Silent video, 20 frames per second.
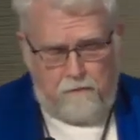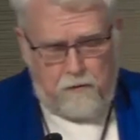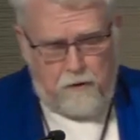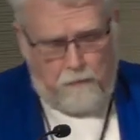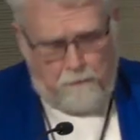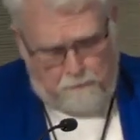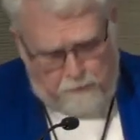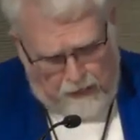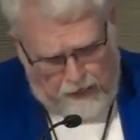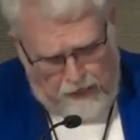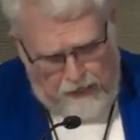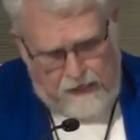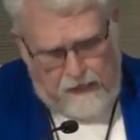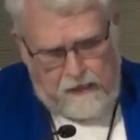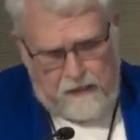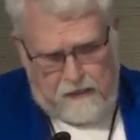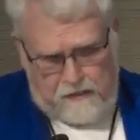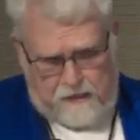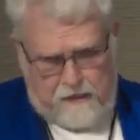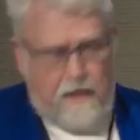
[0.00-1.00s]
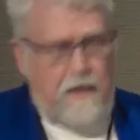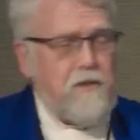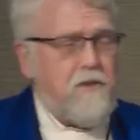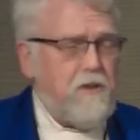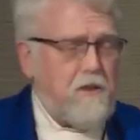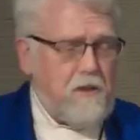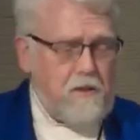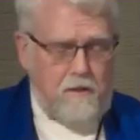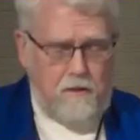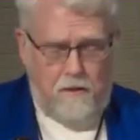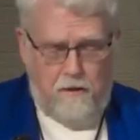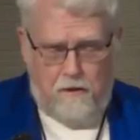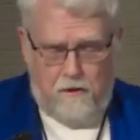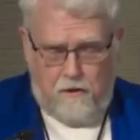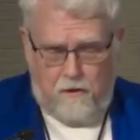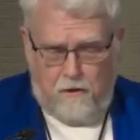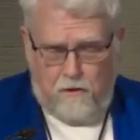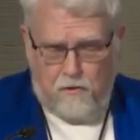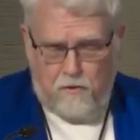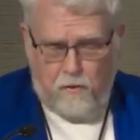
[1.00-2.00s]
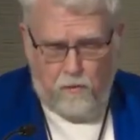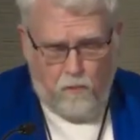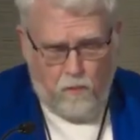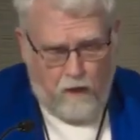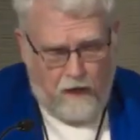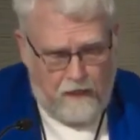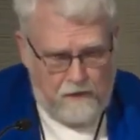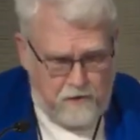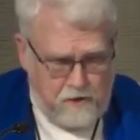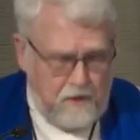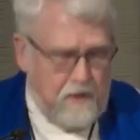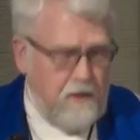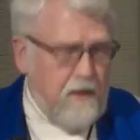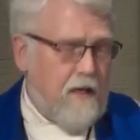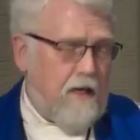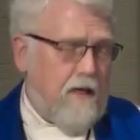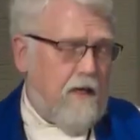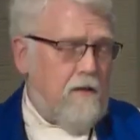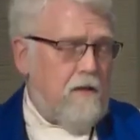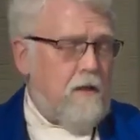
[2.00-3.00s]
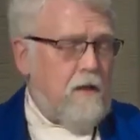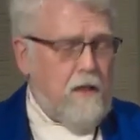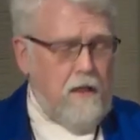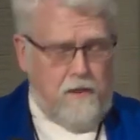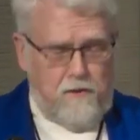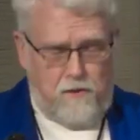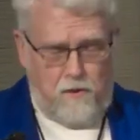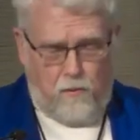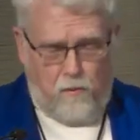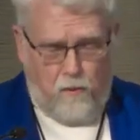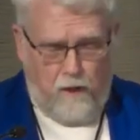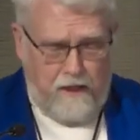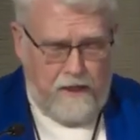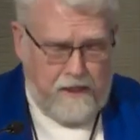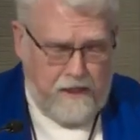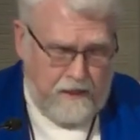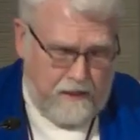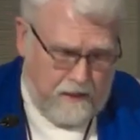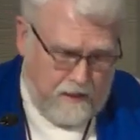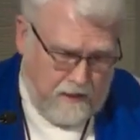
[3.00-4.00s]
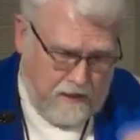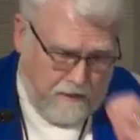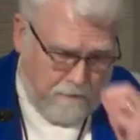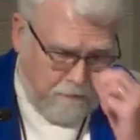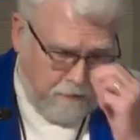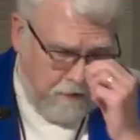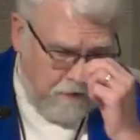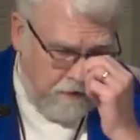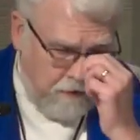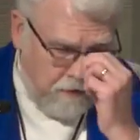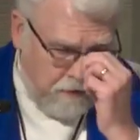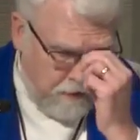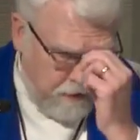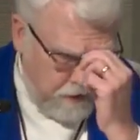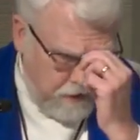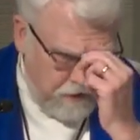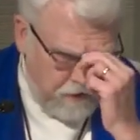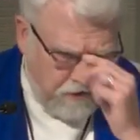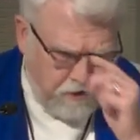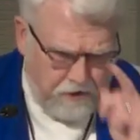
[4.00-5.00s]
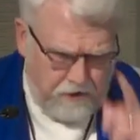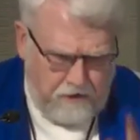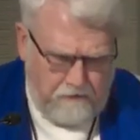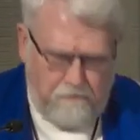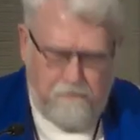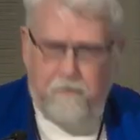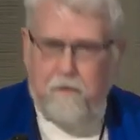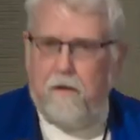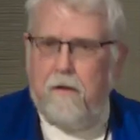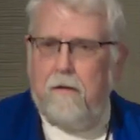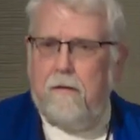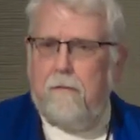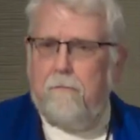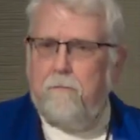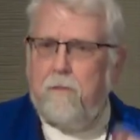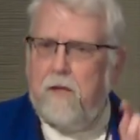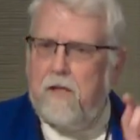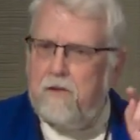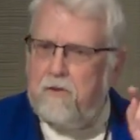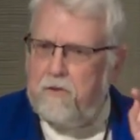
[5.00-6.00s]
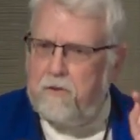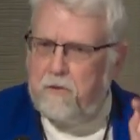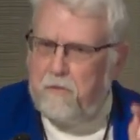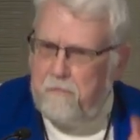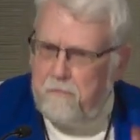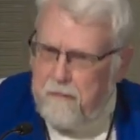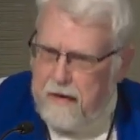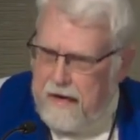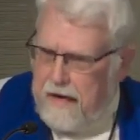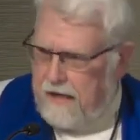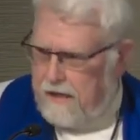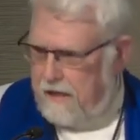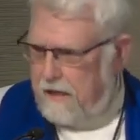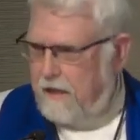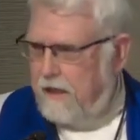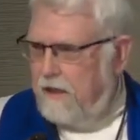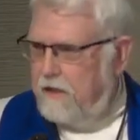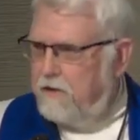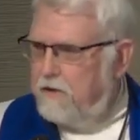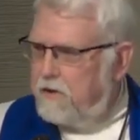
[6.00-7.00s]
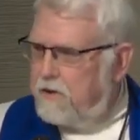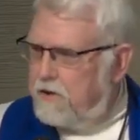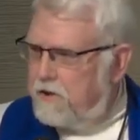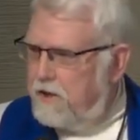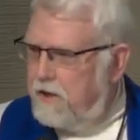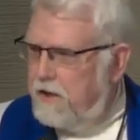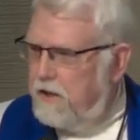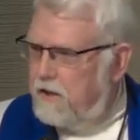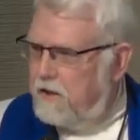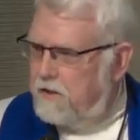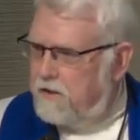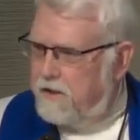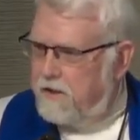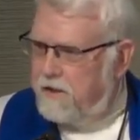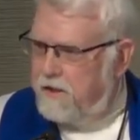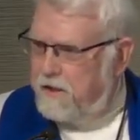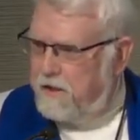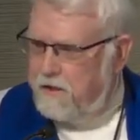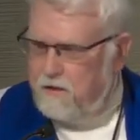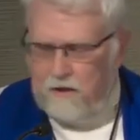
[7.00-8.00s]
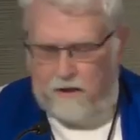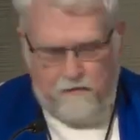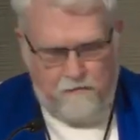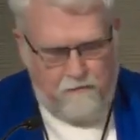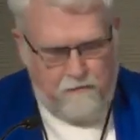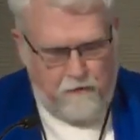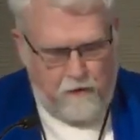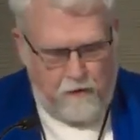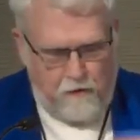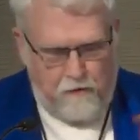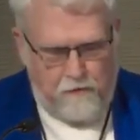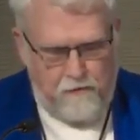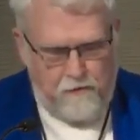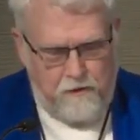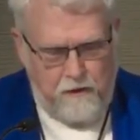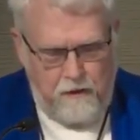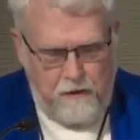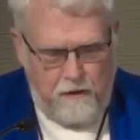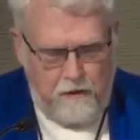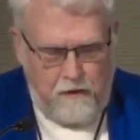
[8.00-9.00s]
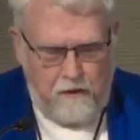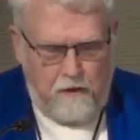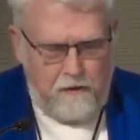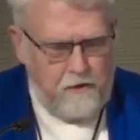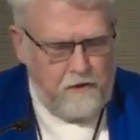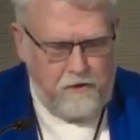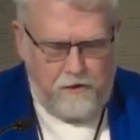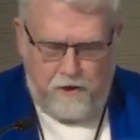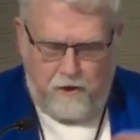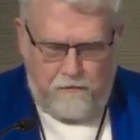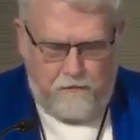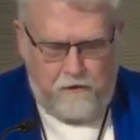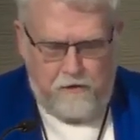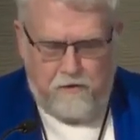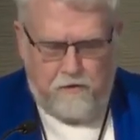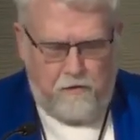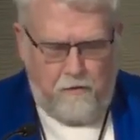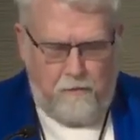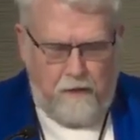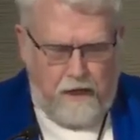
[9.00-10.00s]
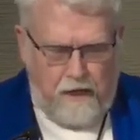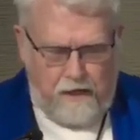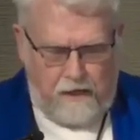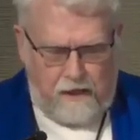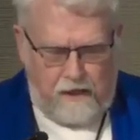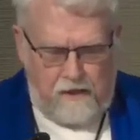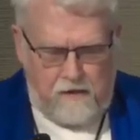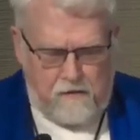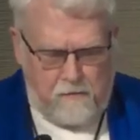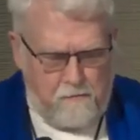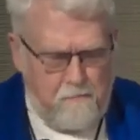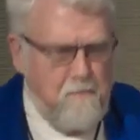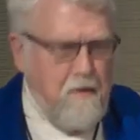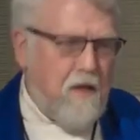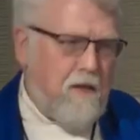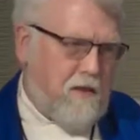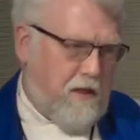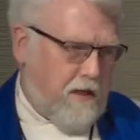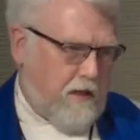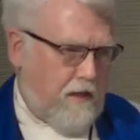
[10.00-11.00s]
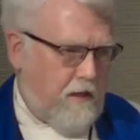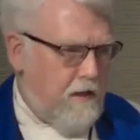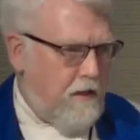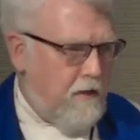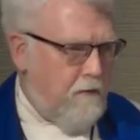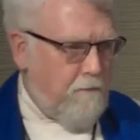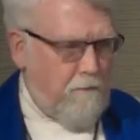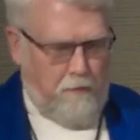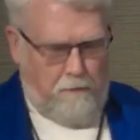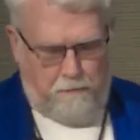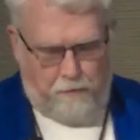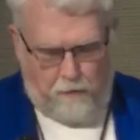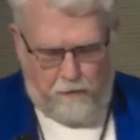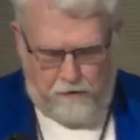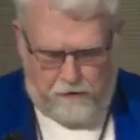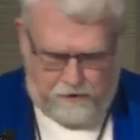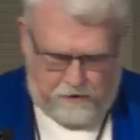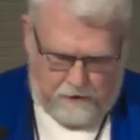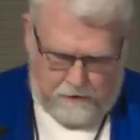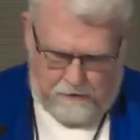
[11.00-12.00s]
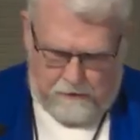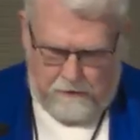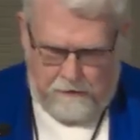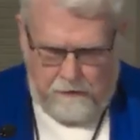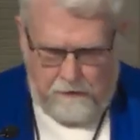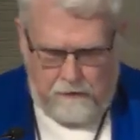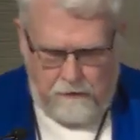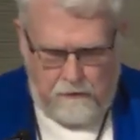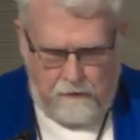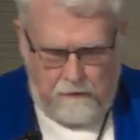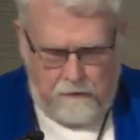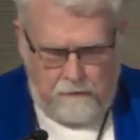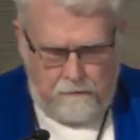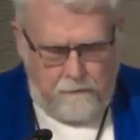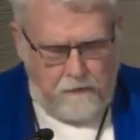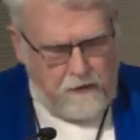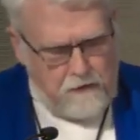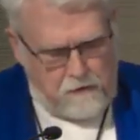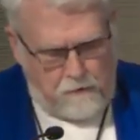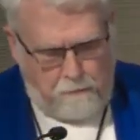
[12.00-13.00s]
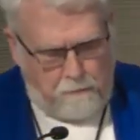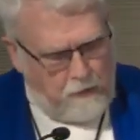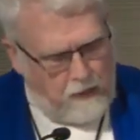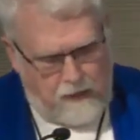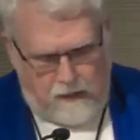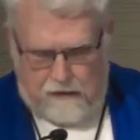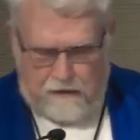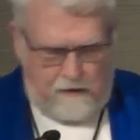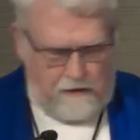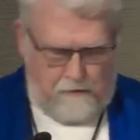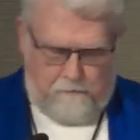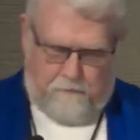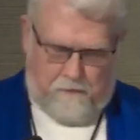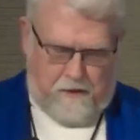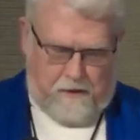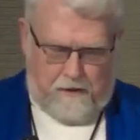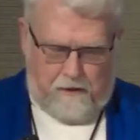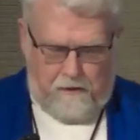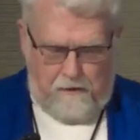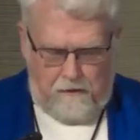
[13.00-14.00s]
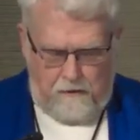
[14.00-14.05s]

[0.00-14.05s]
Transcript: to paying attention, to watching out, and to waking up. This shift is dramatic, and you'll see it as the year unfolds. The shift is dramatic. It's mythic in proportion. It's apocalyptic.